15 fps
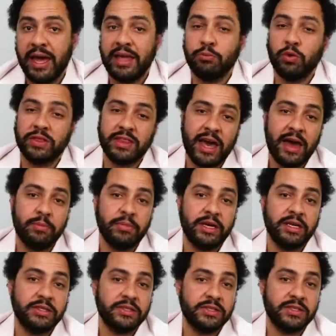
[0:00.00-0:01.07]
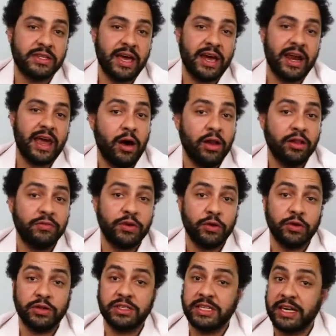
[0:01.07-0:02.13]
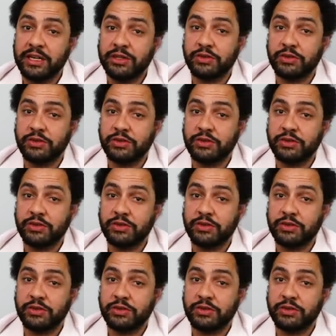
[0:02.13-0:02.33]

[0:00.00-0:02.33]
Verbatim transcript: And what that means is that all of your data